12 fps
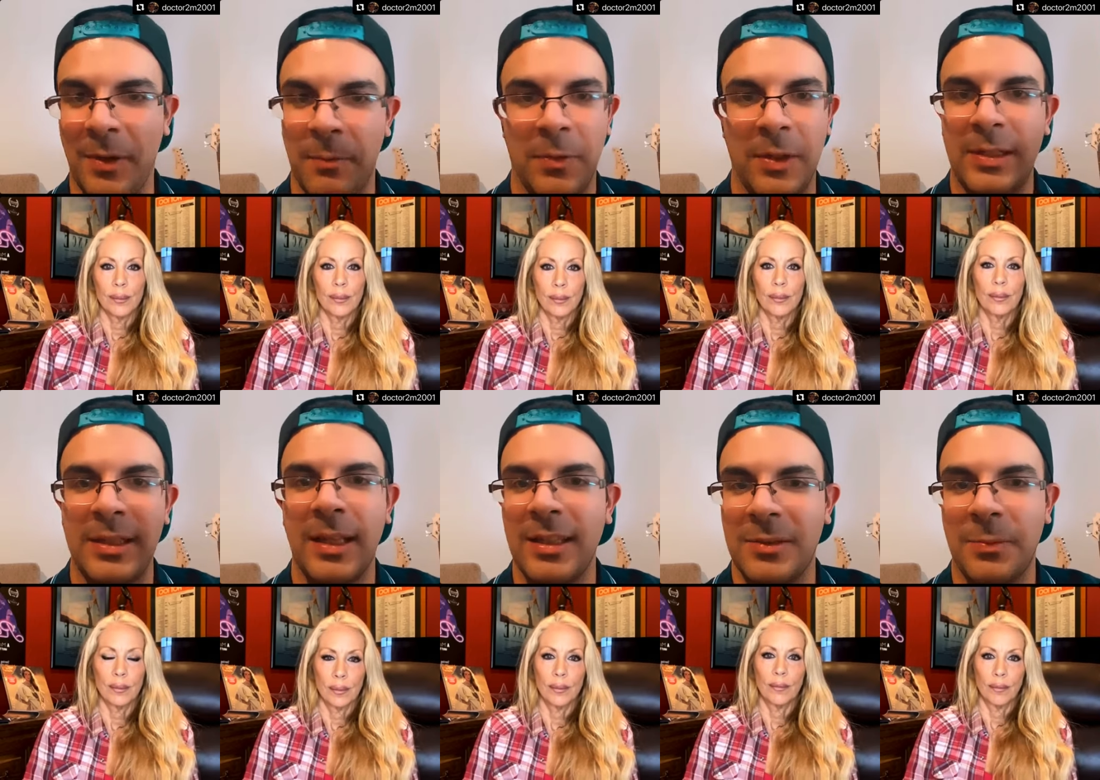Speaker 1: we
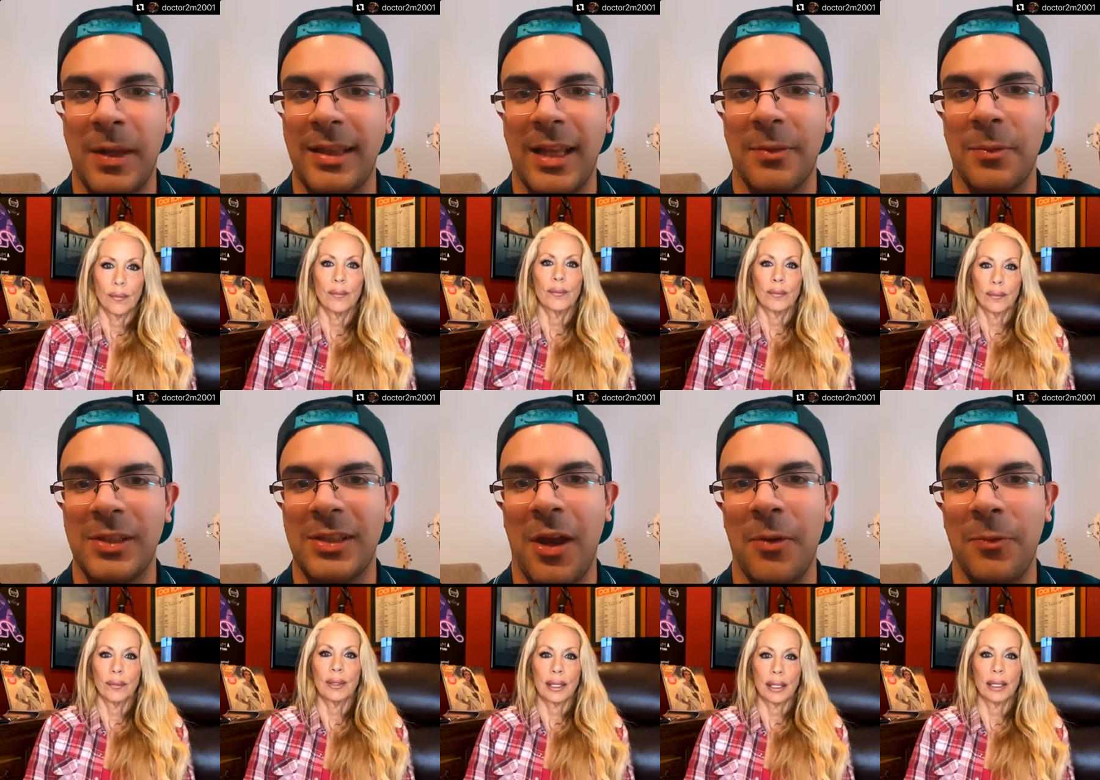didn't spend that much
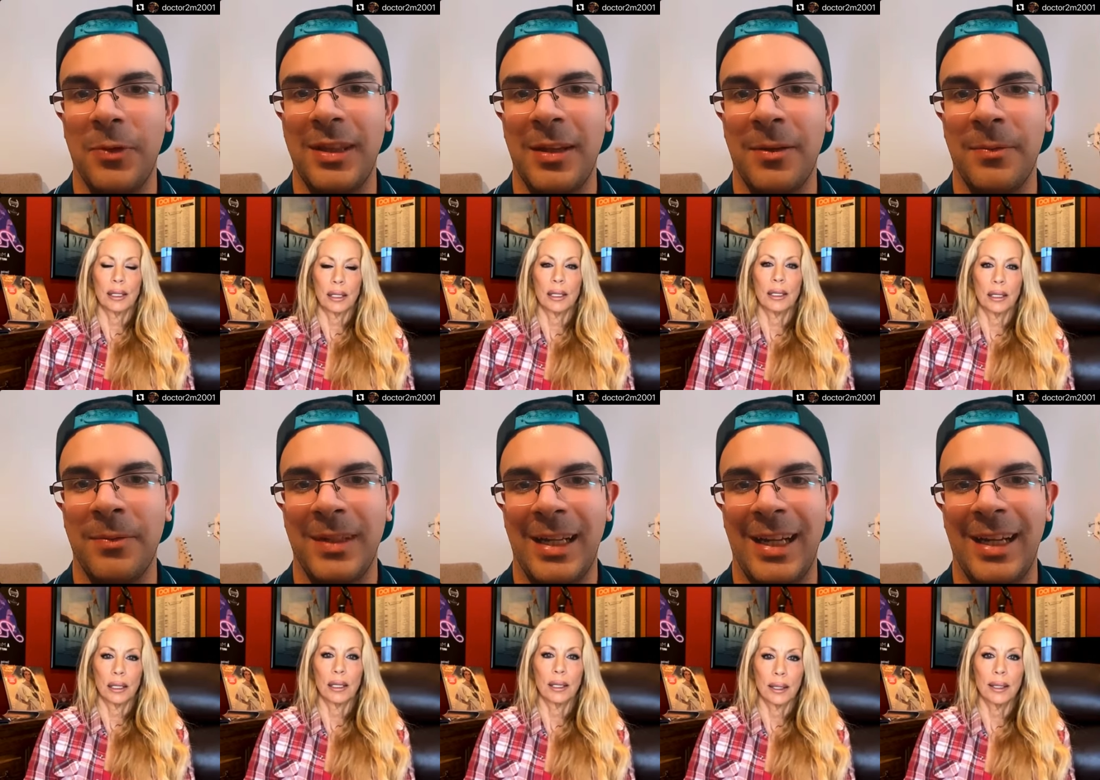time with them
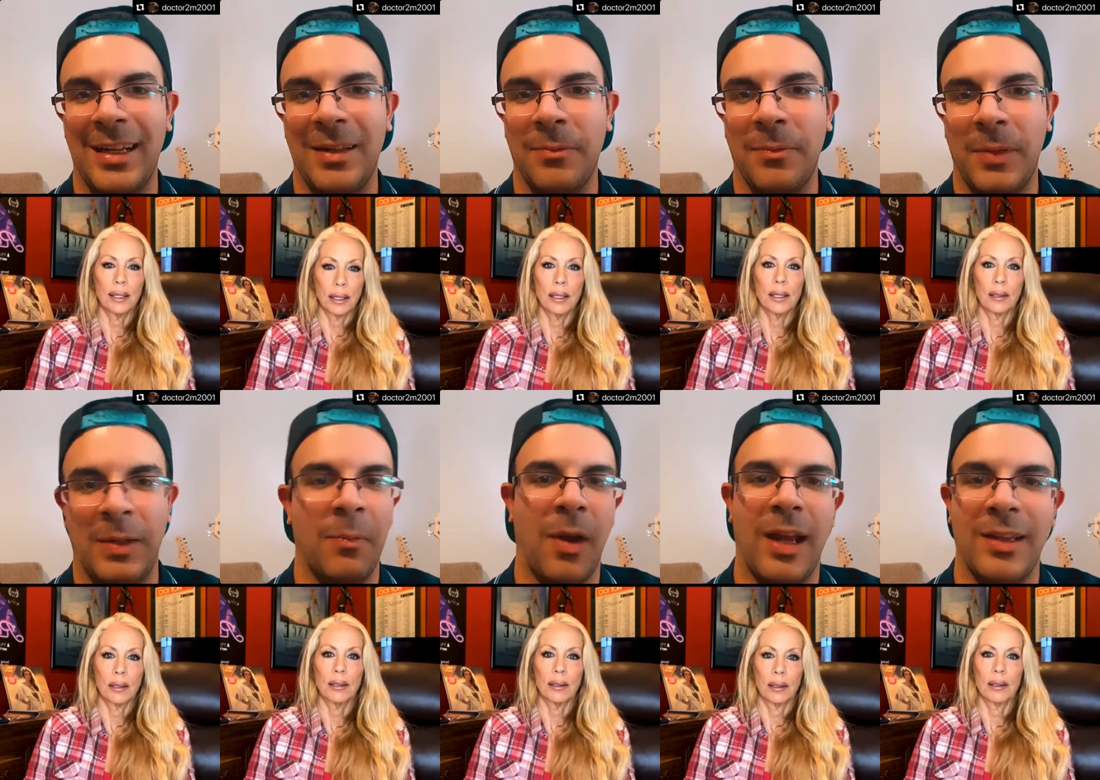uh, in
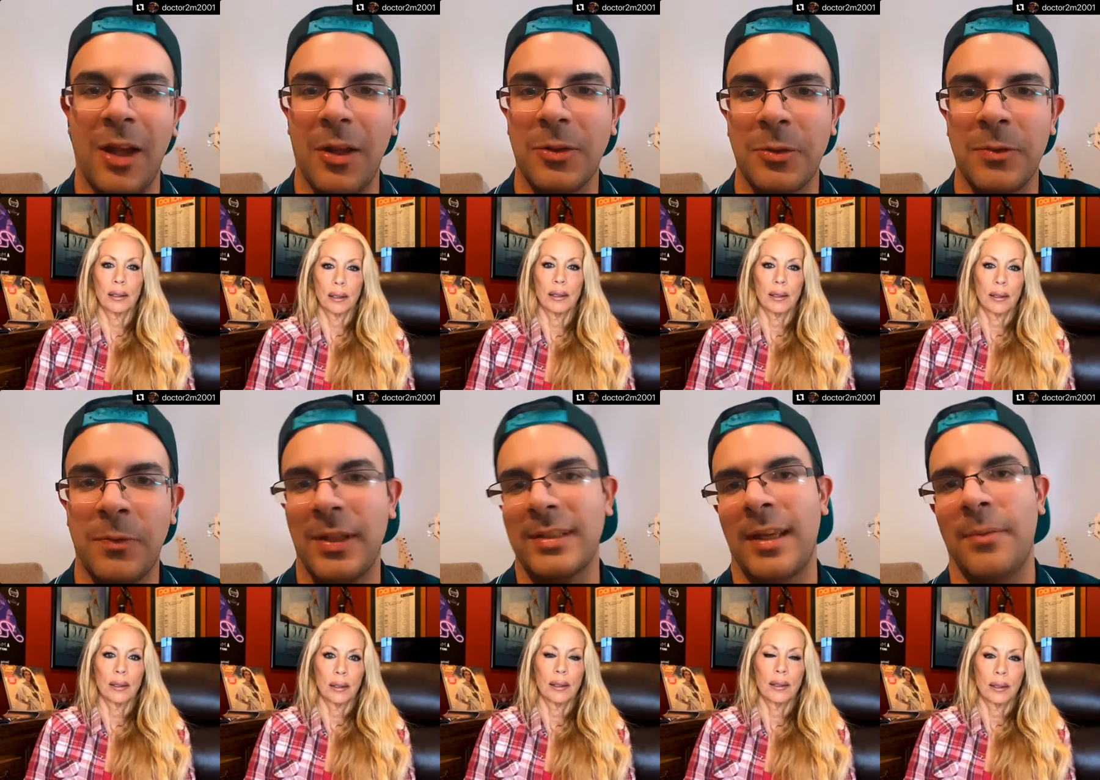my adulthood. For
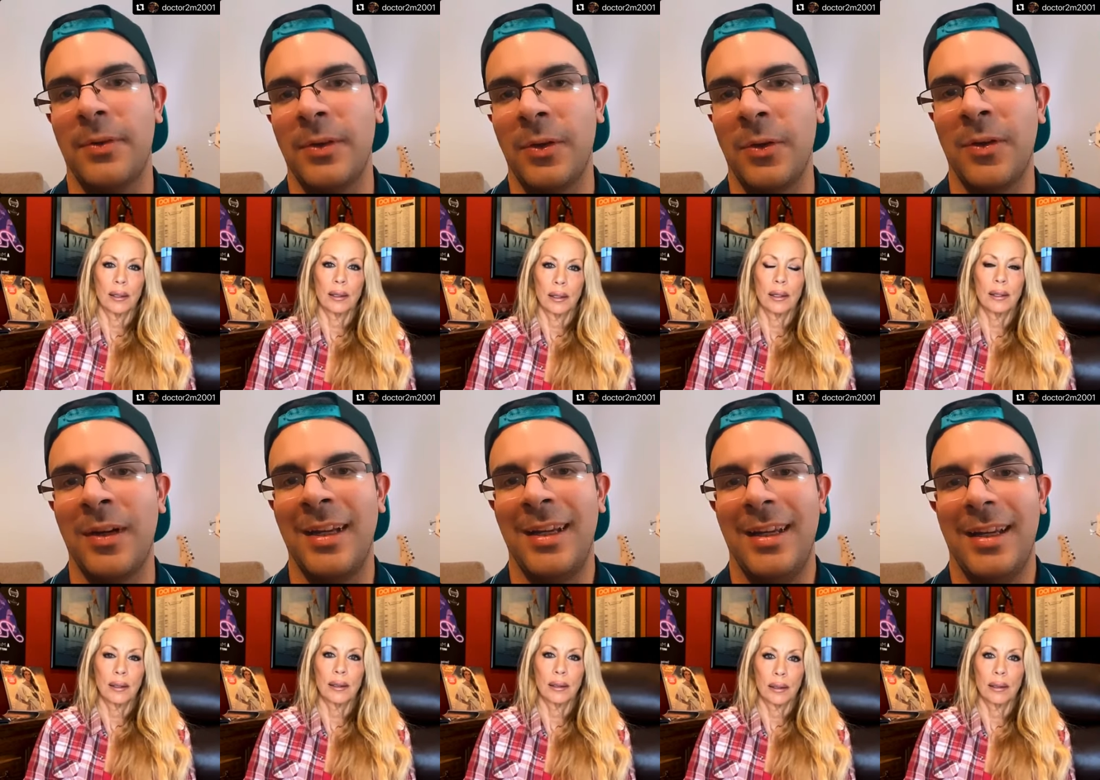example, your
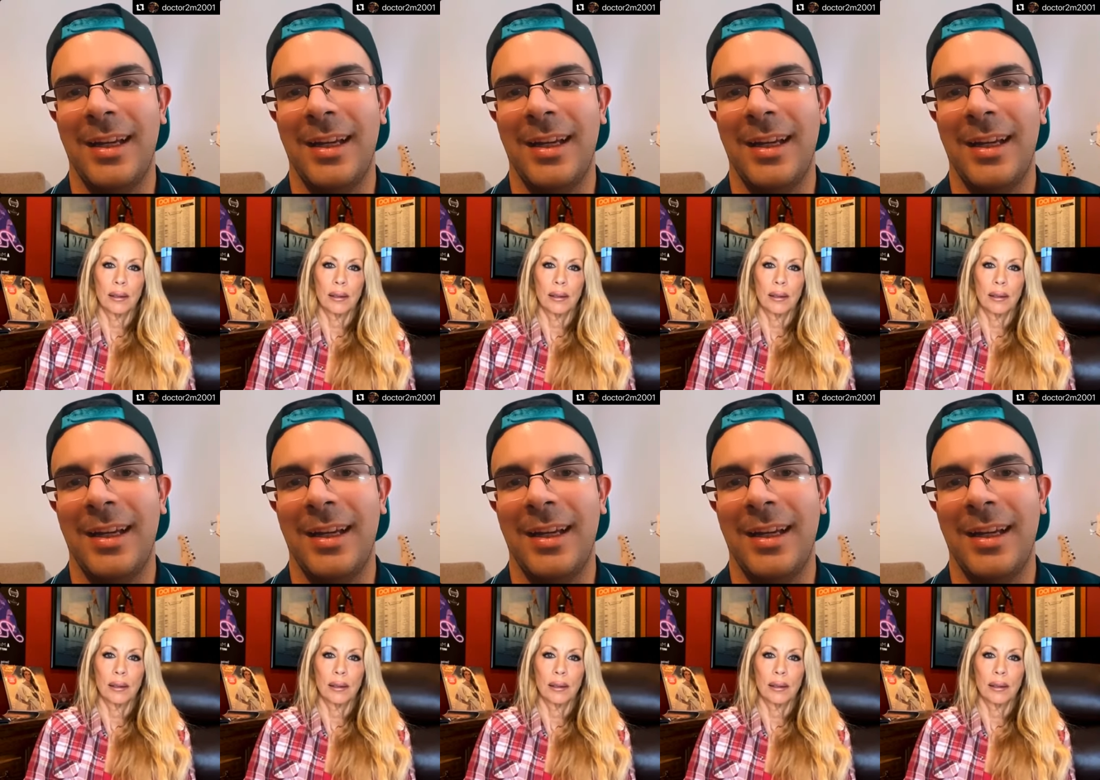uh,